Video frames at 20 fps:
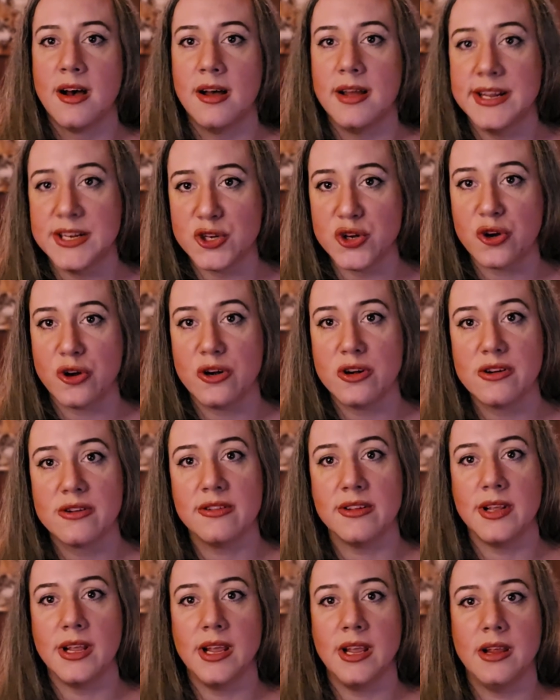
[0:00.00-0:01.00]

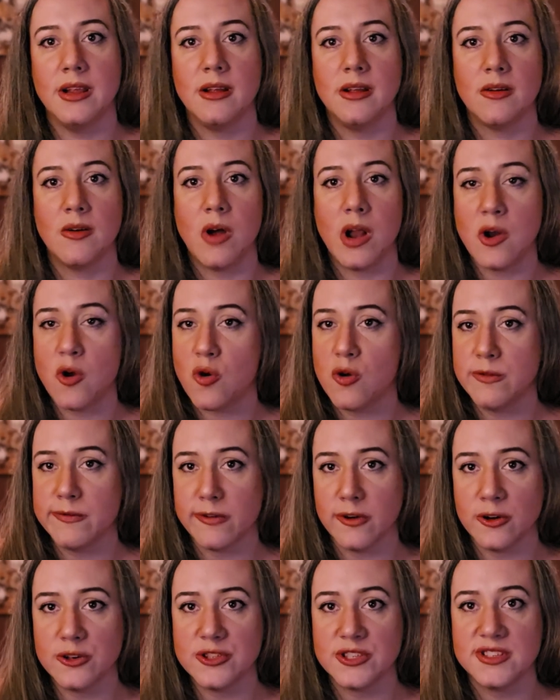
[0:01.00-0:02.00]
internally, and old
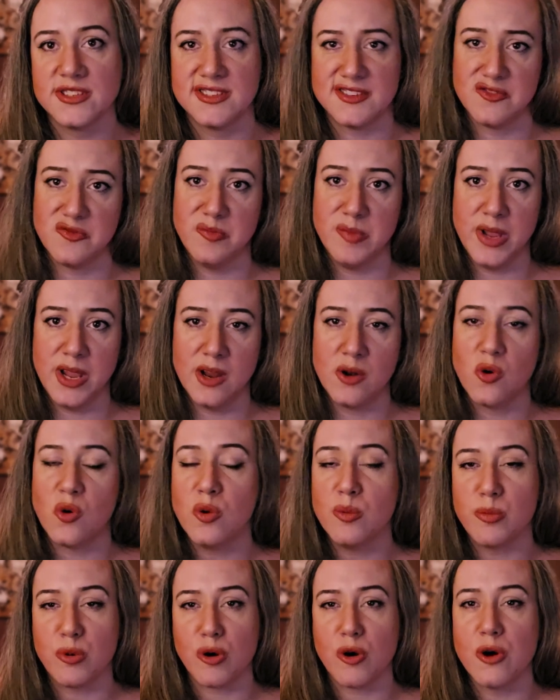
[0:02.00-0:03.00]
versions of me and
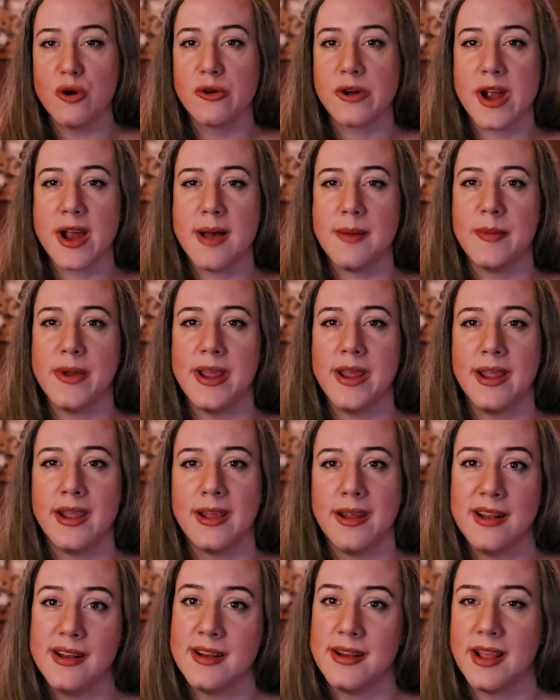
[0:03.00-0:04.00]
old programming
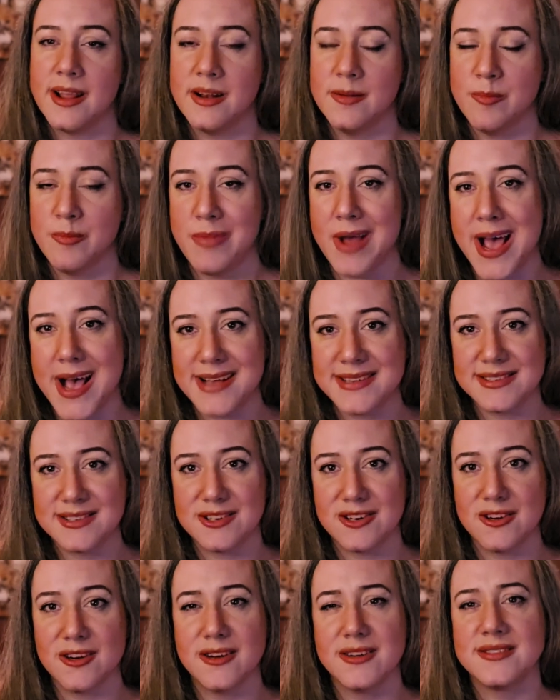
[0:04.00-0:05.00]
and past
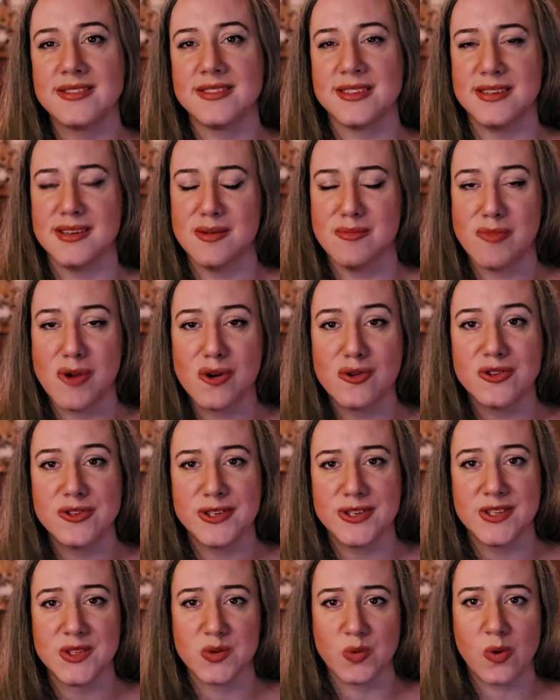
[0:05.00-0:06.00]
hurts and
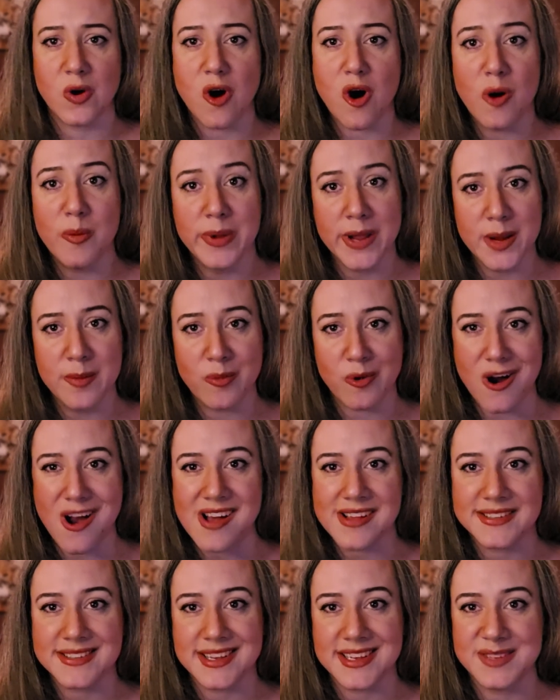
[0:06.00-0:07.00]
emotions were all being
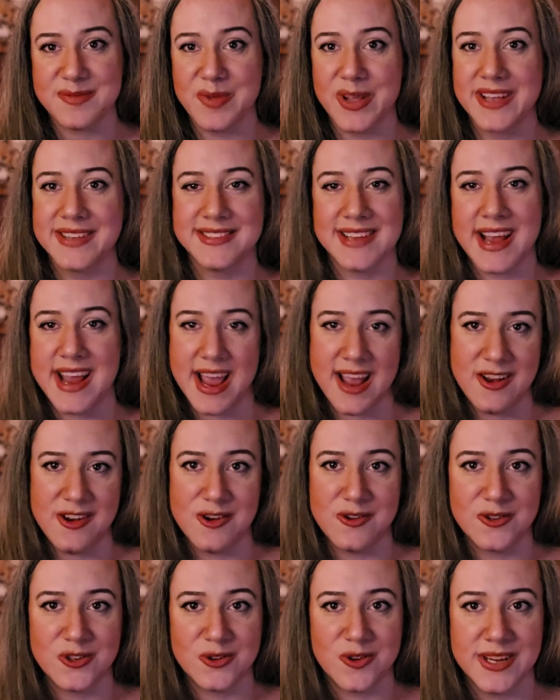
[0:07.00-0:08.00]
processed because I had
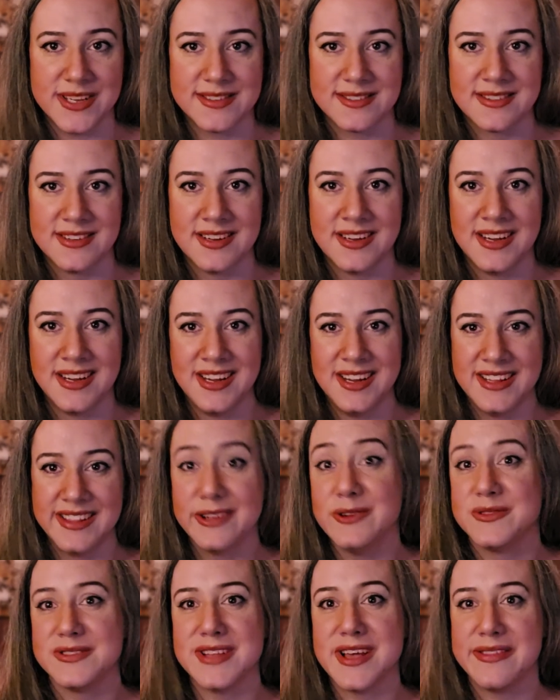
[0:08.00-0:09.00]
no choice.
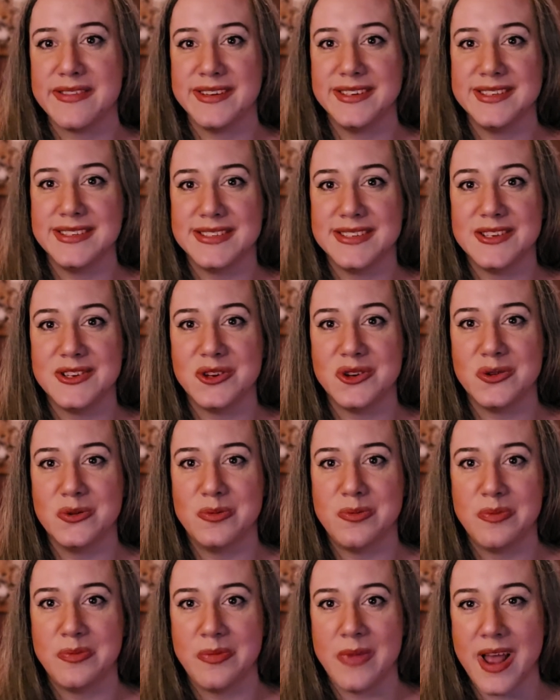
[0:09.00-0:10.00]
There was nothing to
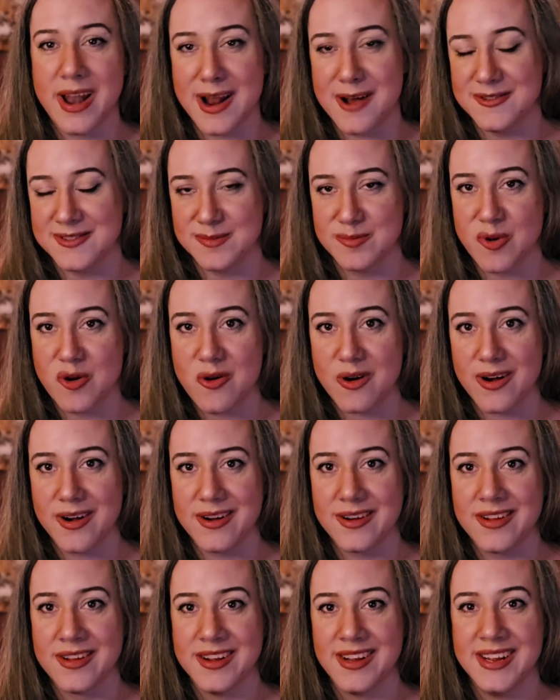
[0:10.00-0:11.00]
do, and I was
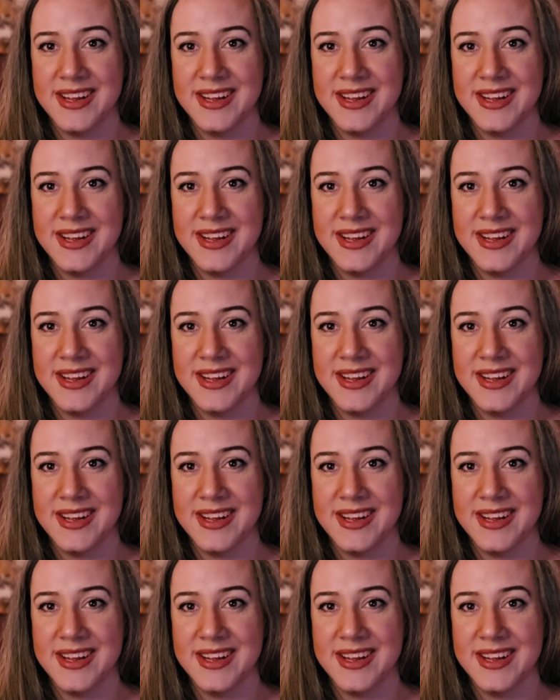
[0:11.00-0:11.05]
bored.